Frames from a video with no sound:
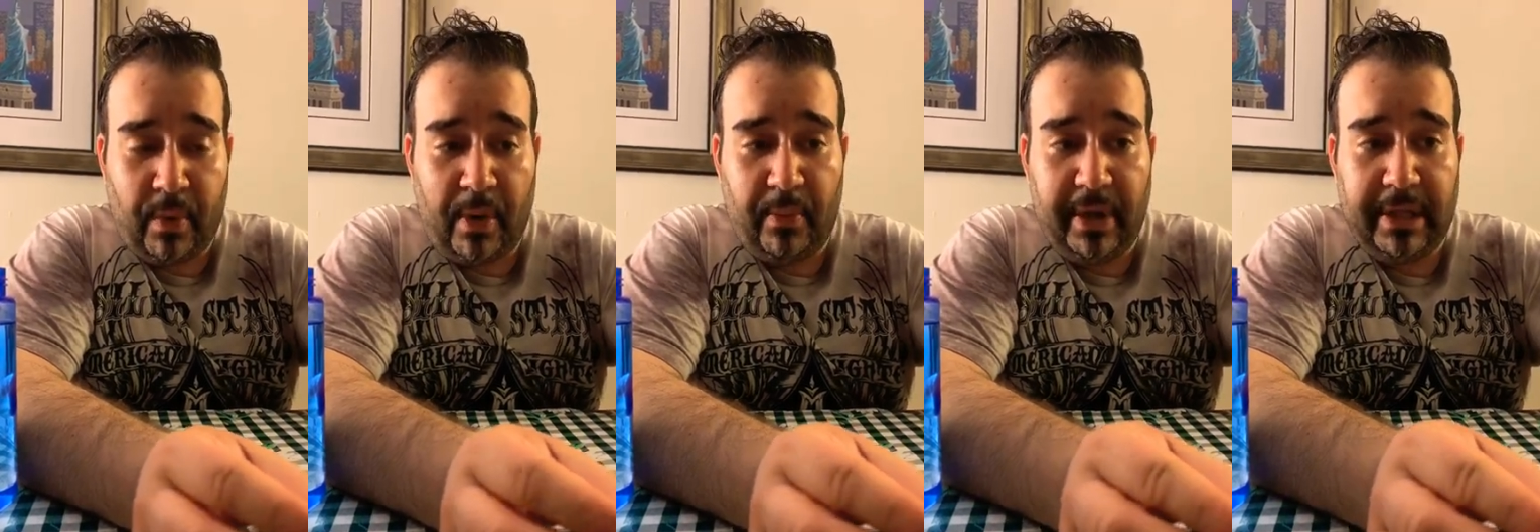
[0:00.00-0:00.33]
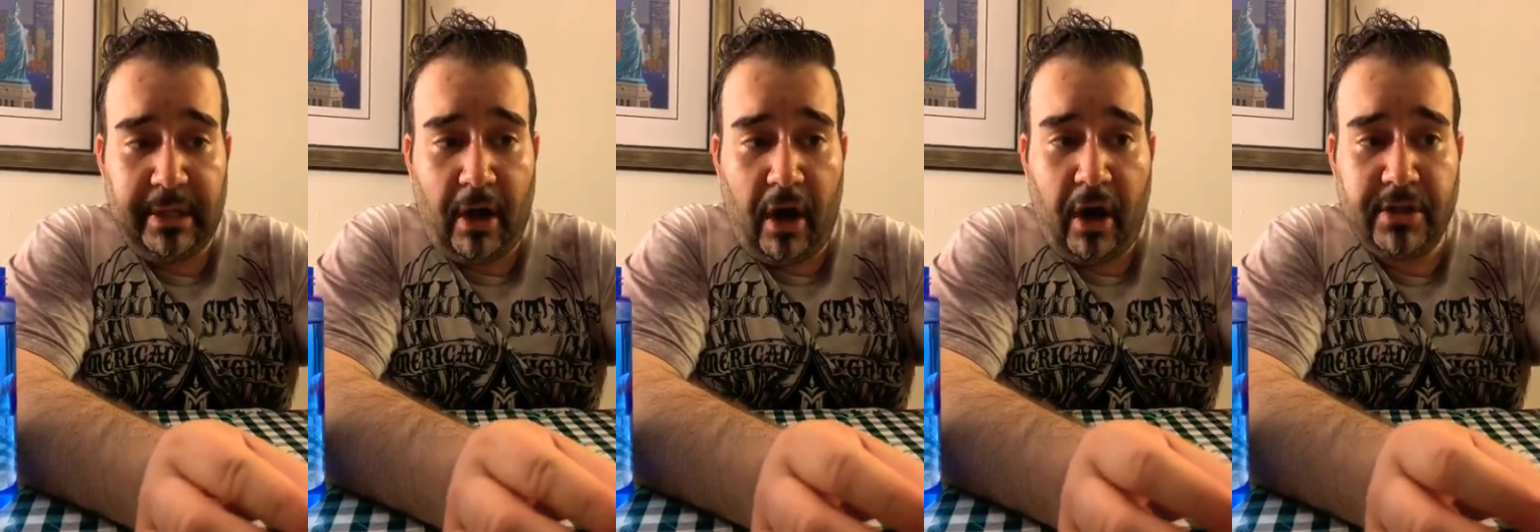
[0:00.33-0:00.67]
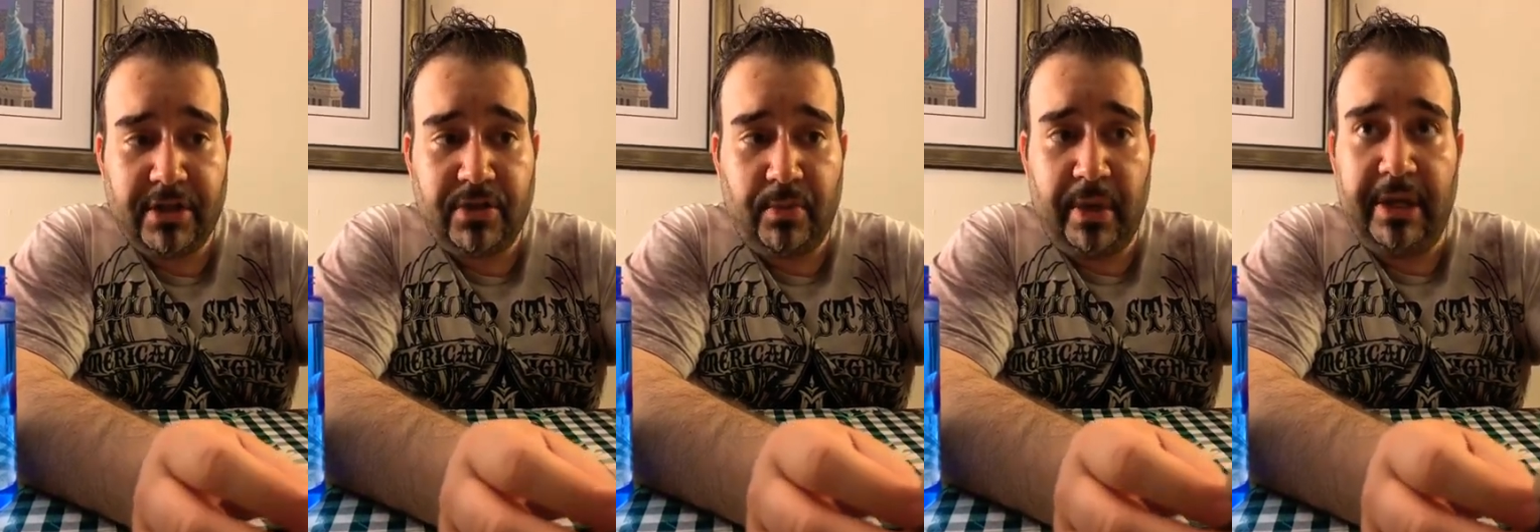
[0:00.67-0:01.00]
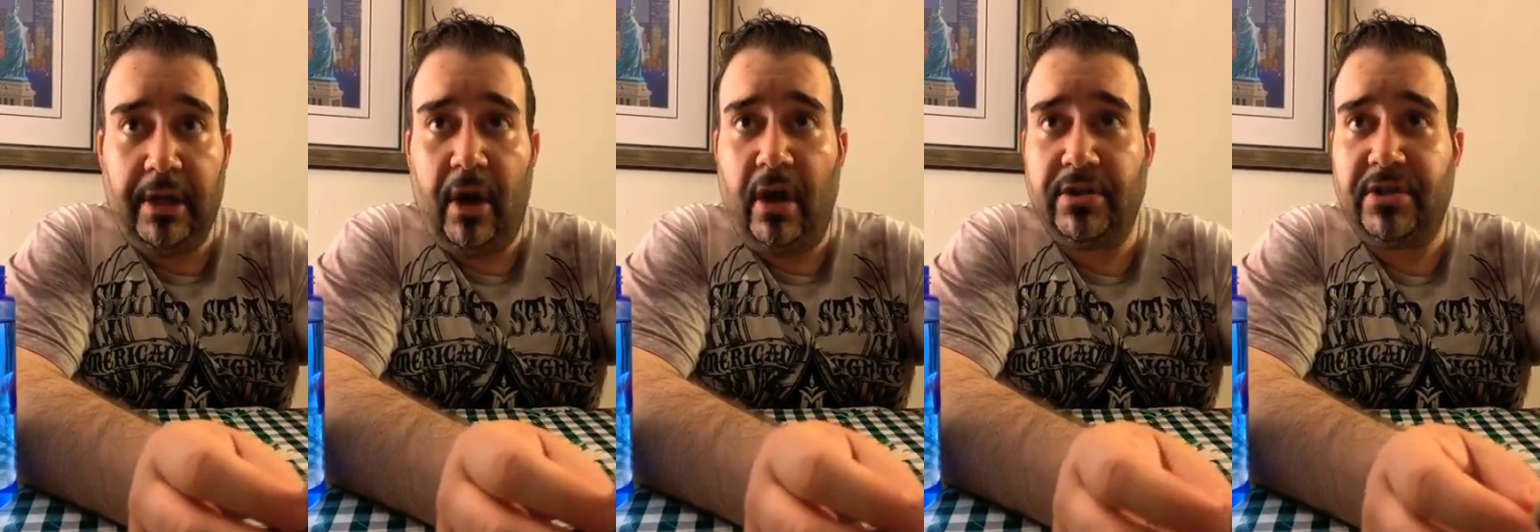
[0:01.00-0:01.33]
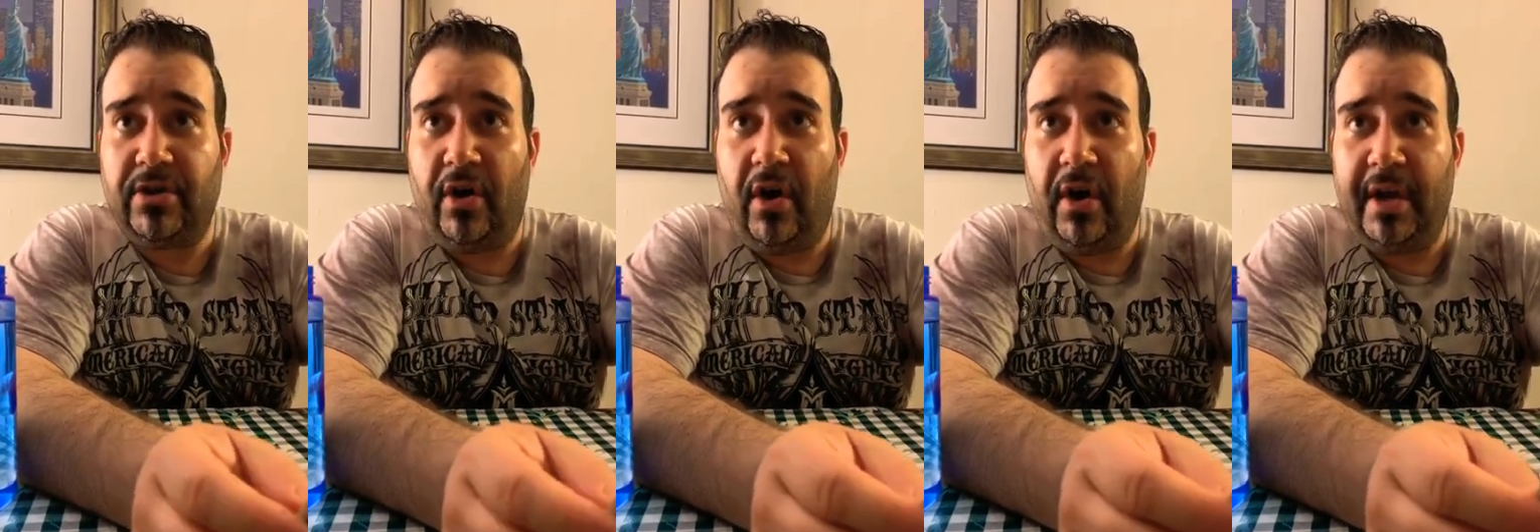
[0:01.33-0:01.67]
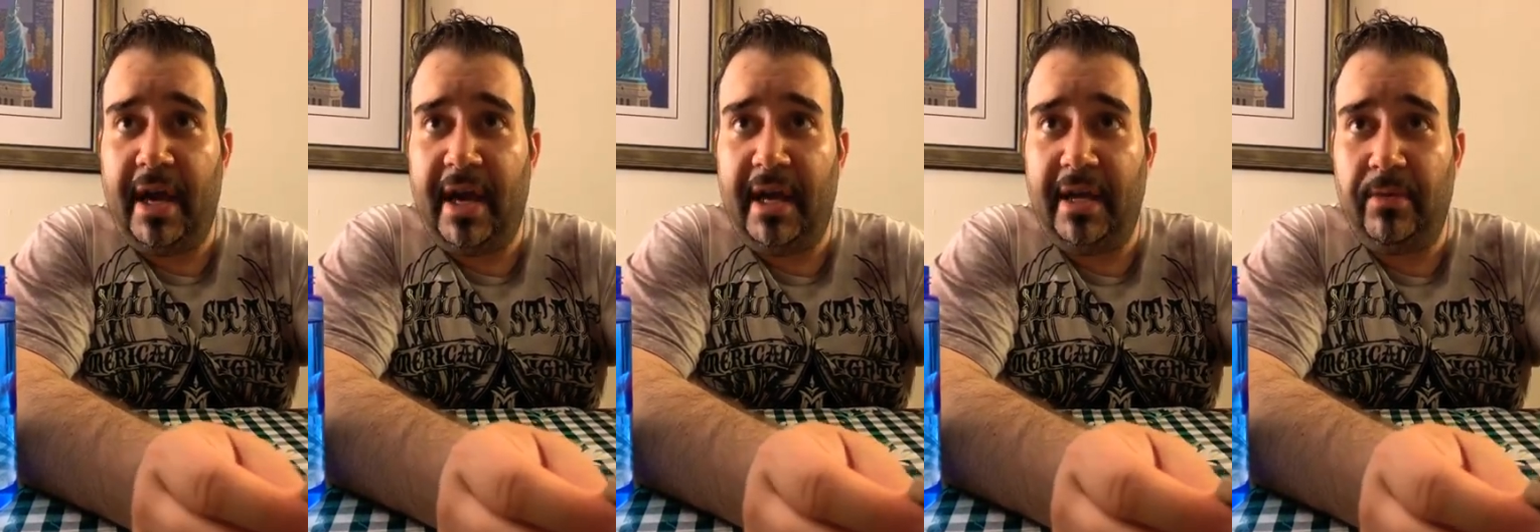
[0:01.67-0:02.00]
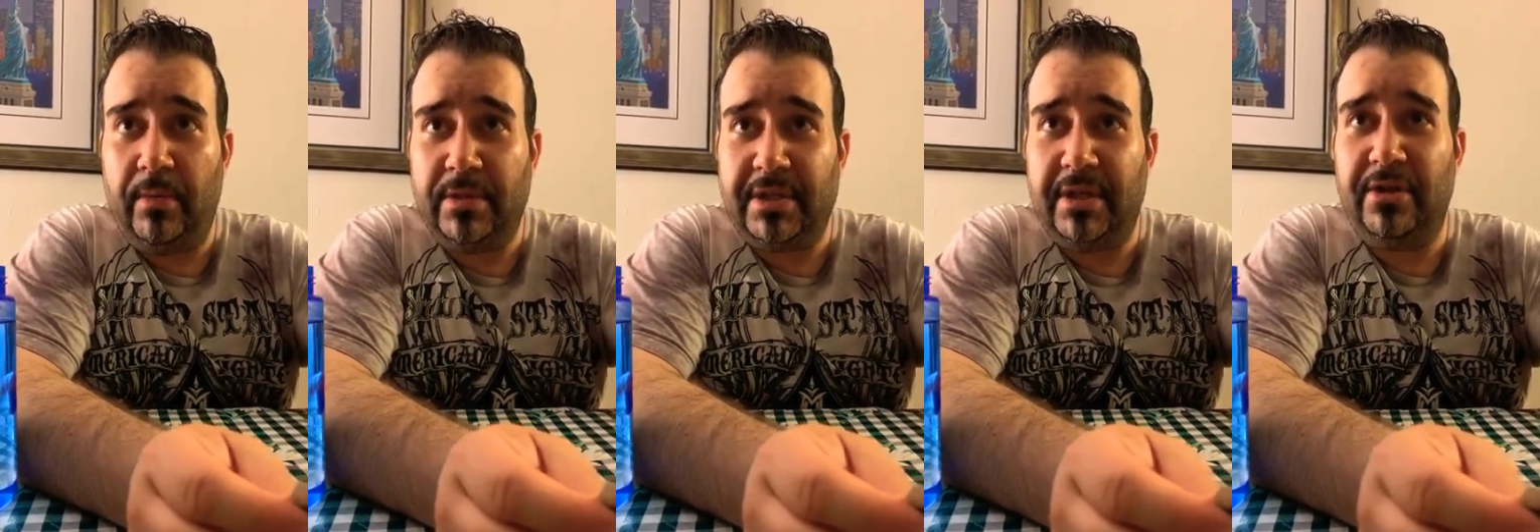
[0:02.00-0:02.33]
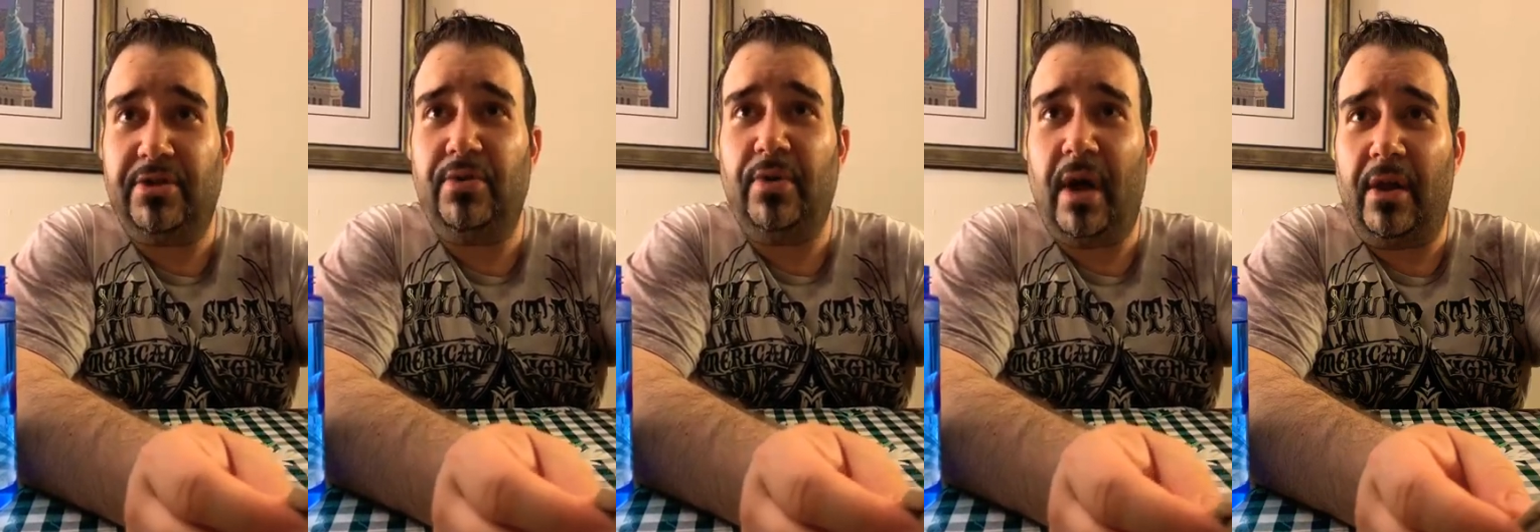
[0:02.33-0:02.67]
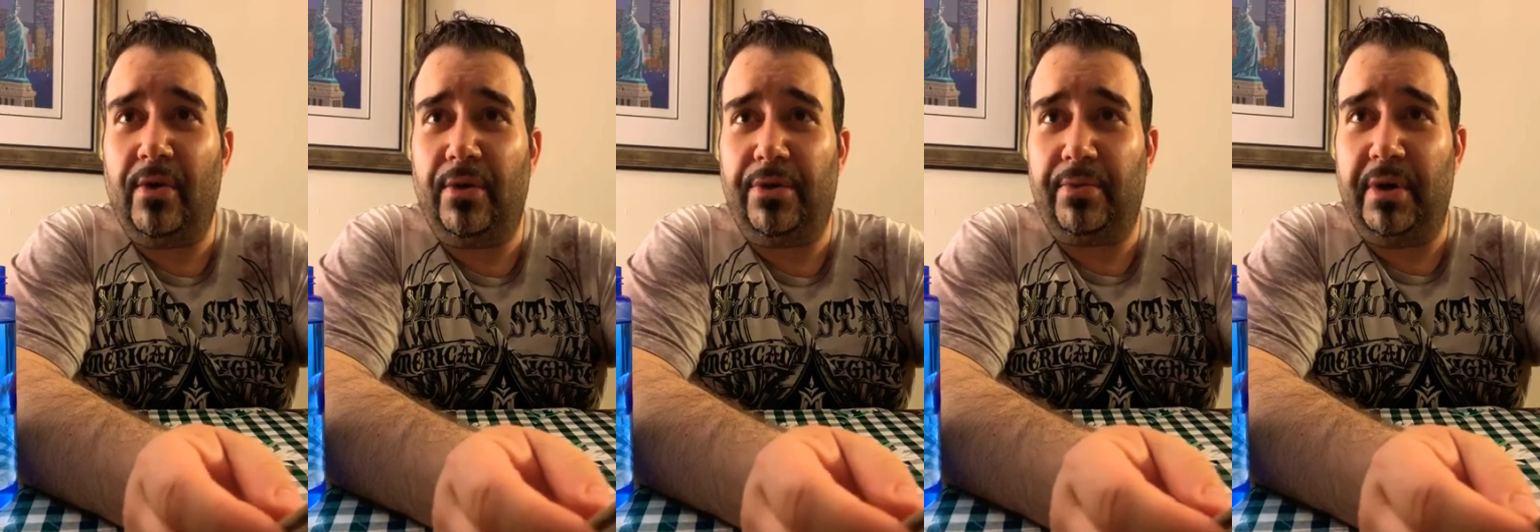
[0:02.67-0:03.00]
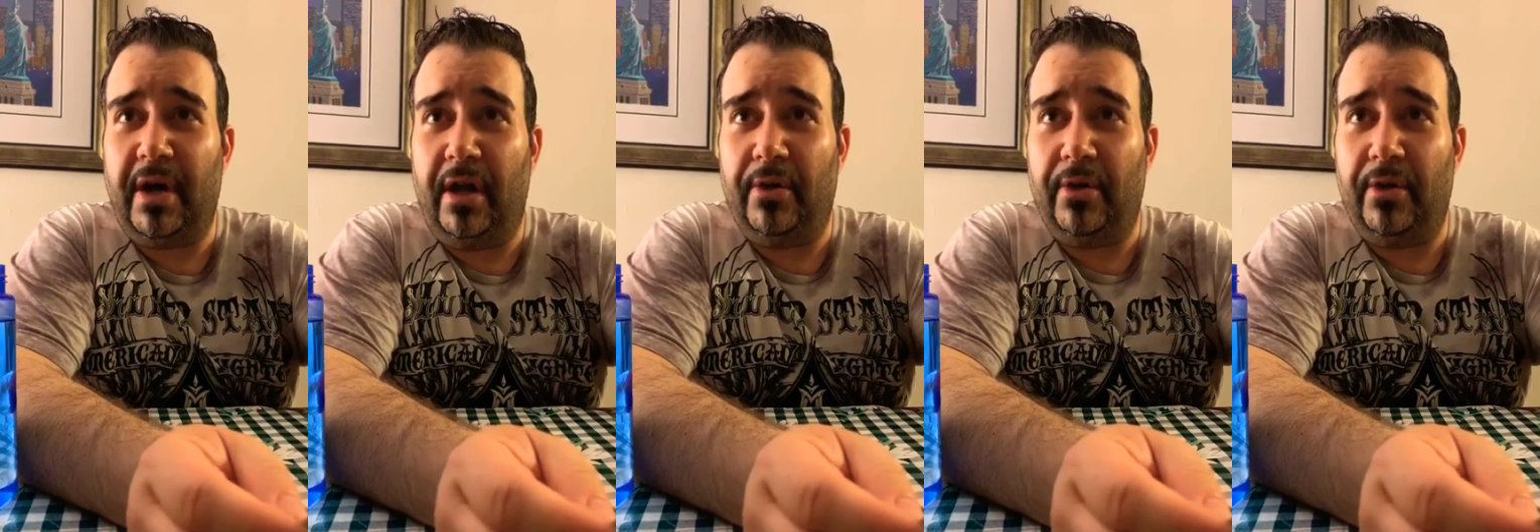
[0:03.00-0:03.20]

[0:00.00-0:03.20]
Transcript: When we lost on a, was it a $2 or $3